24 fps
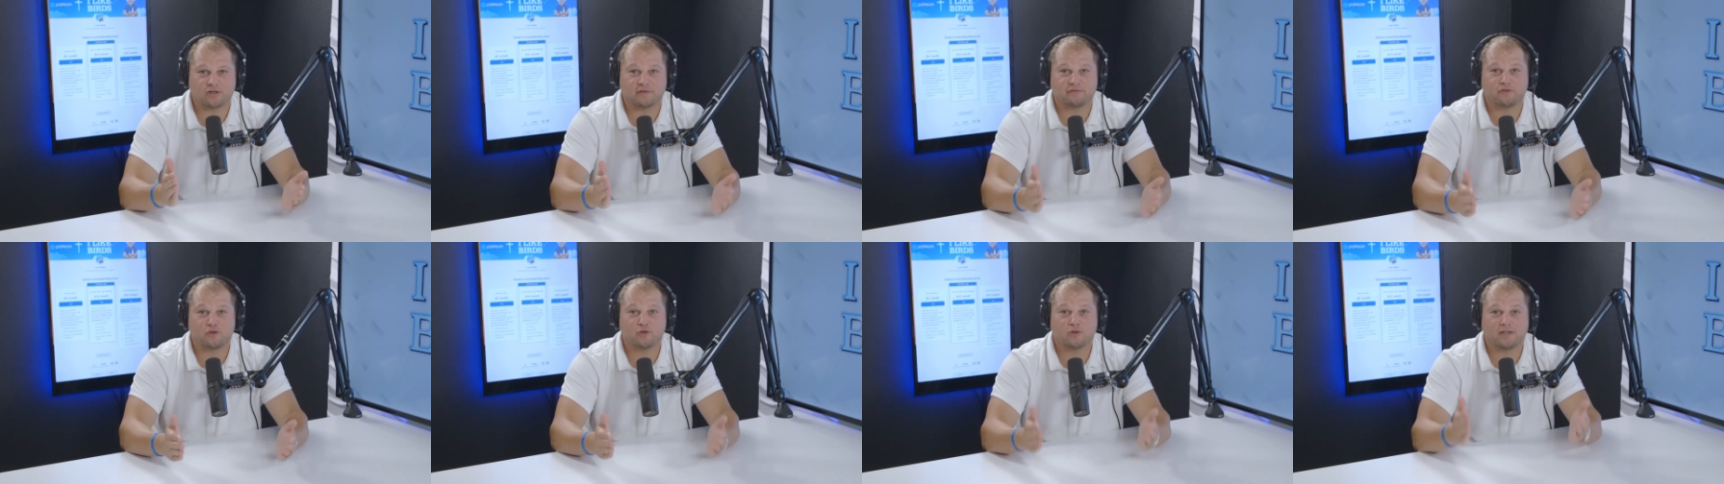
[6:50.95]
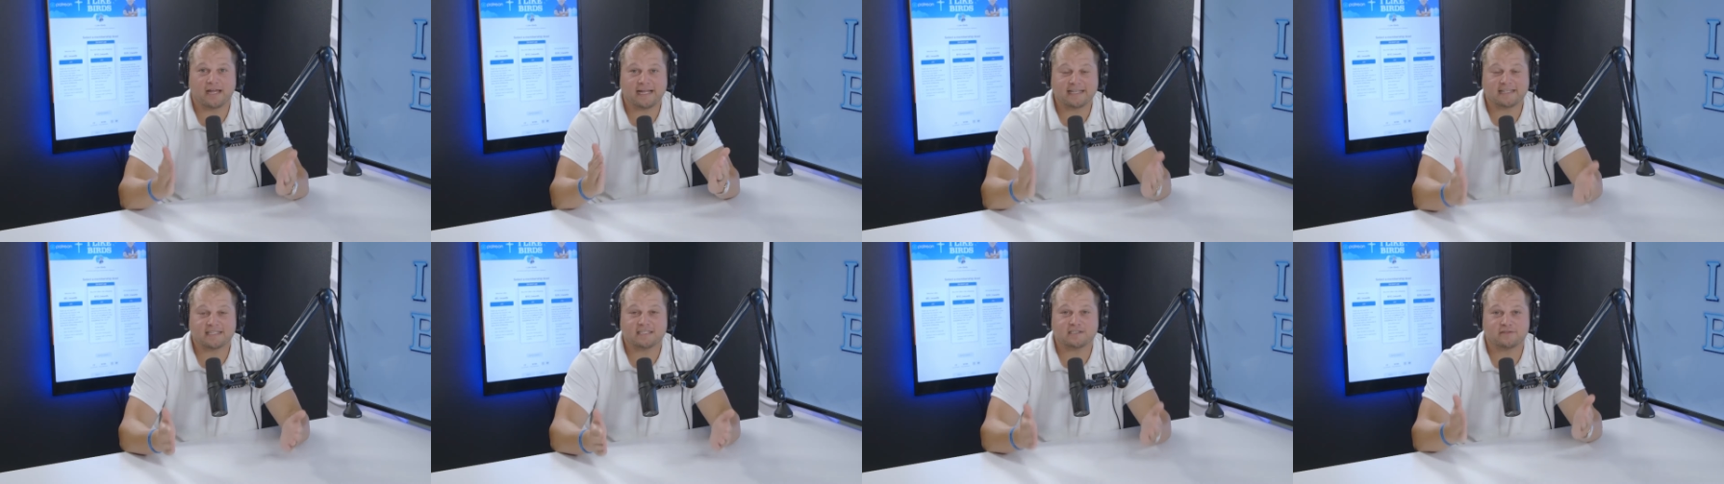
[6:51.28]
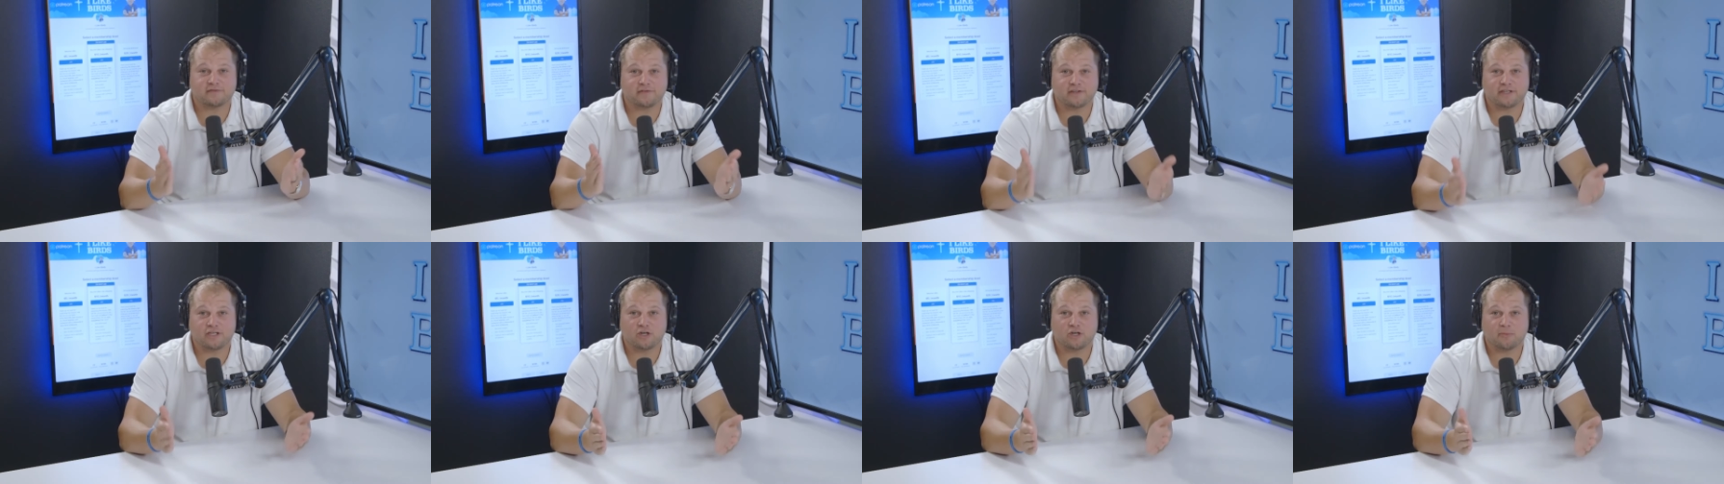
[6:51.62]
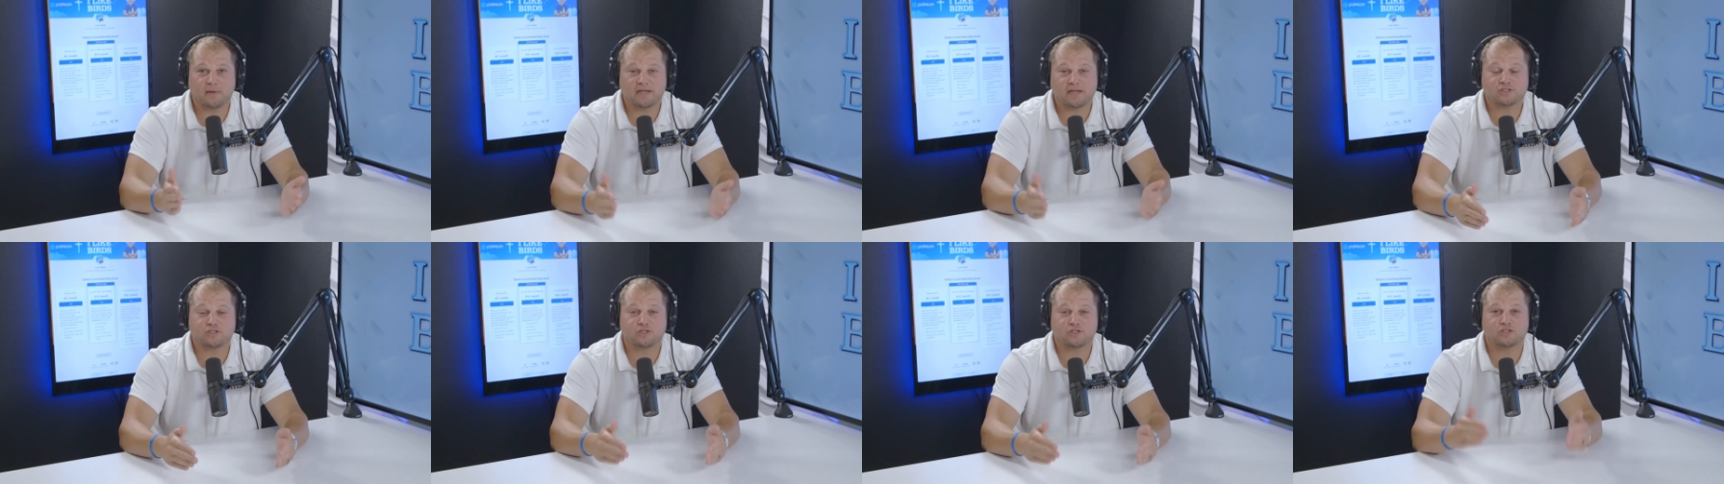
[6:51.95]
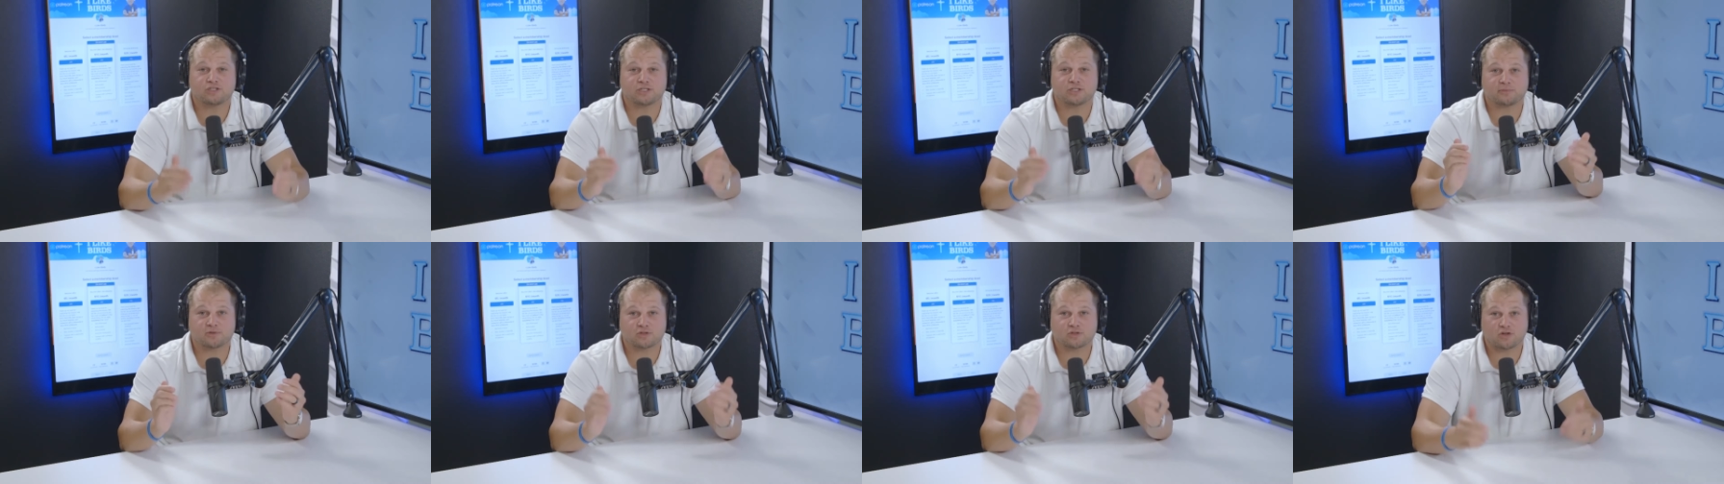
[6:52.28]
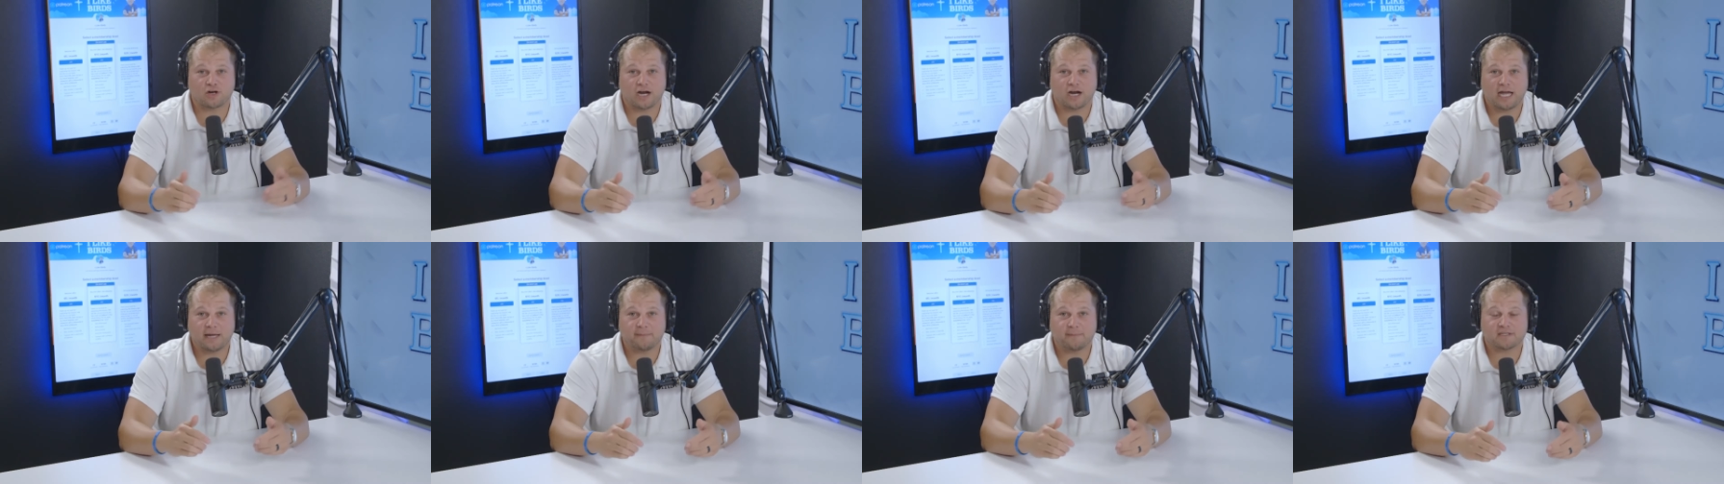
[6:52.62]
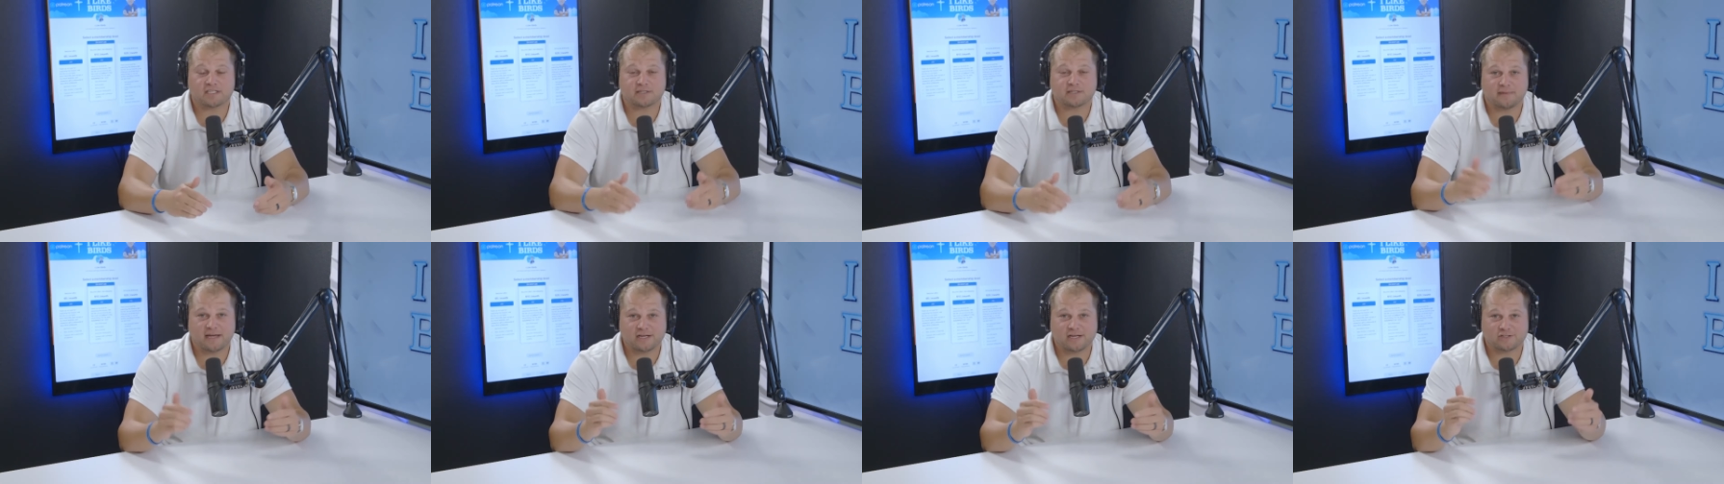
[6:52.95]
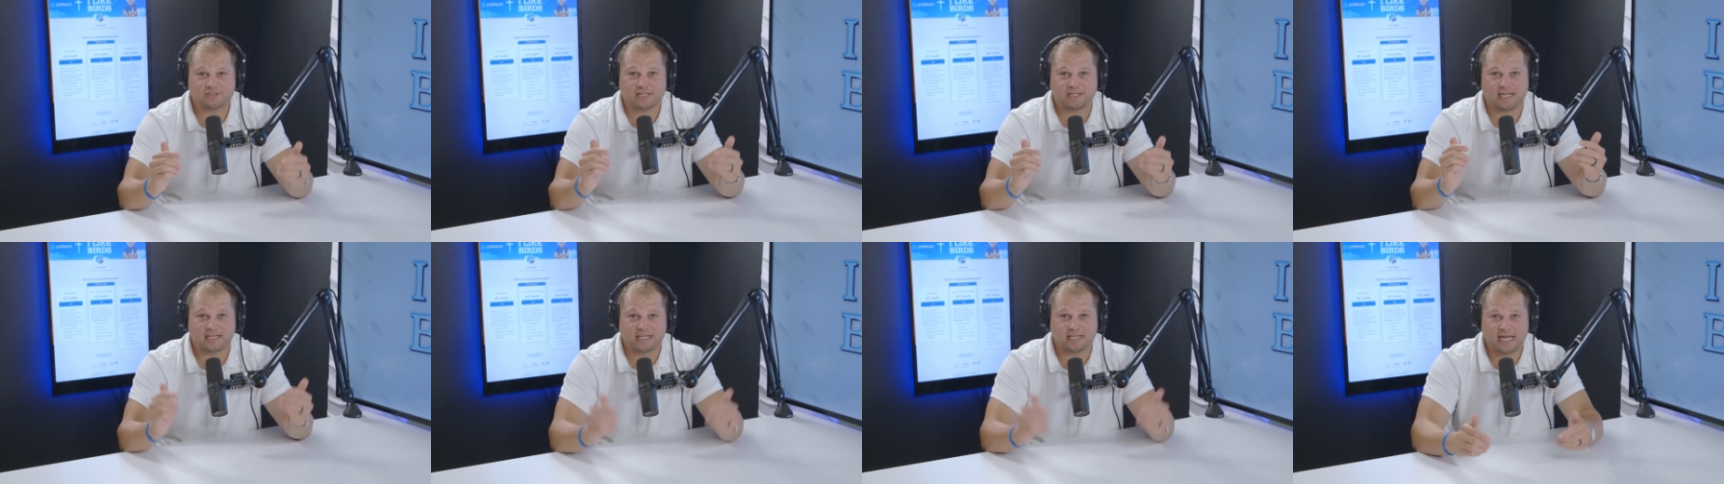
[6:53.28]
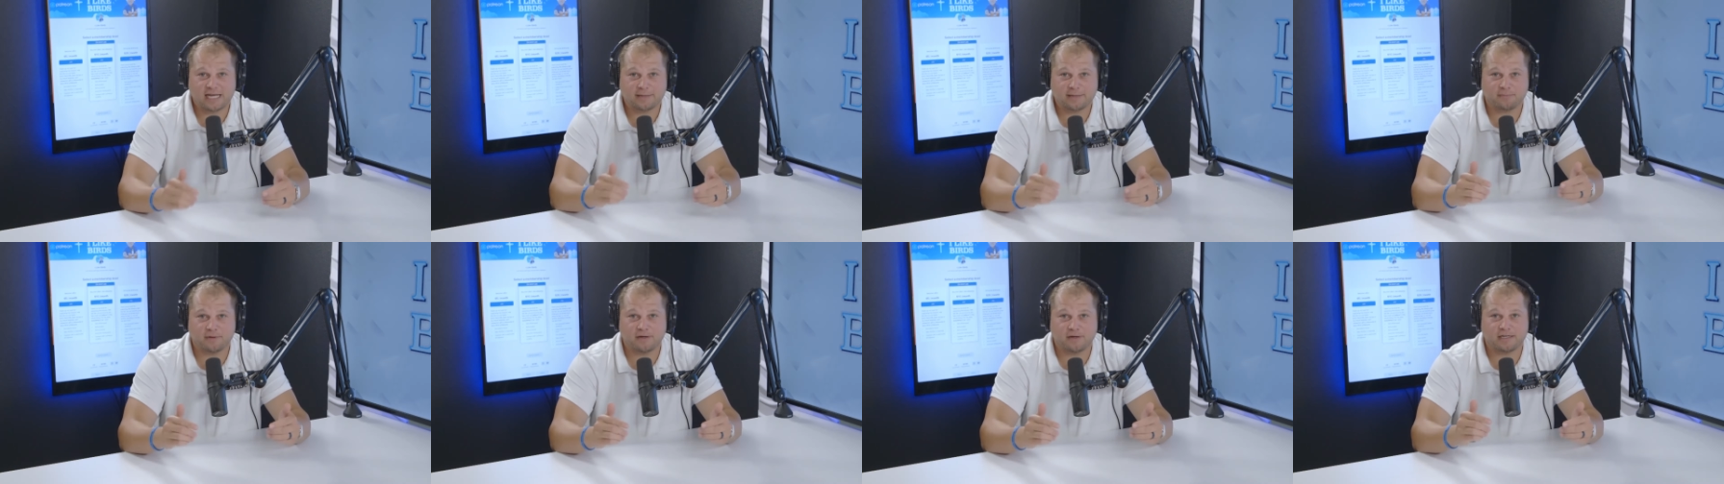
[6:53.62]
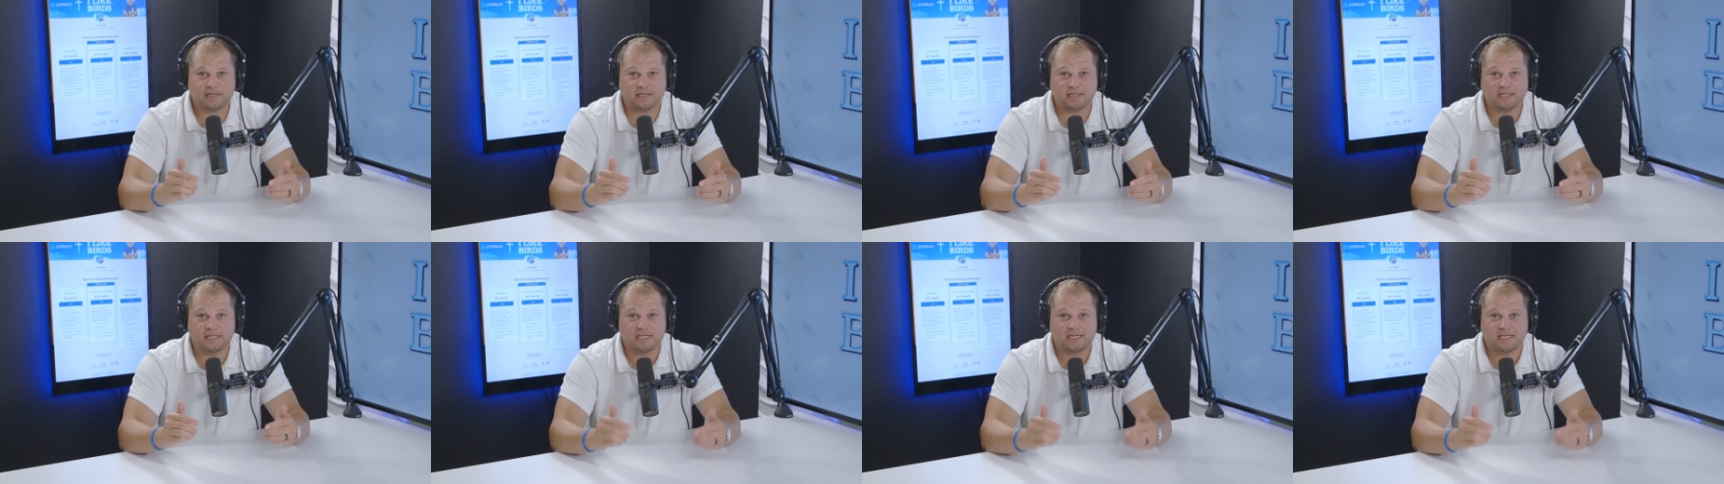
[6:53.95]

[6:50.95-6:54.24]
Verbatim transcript: If you like this video, make sure you subscribe and smash that like button.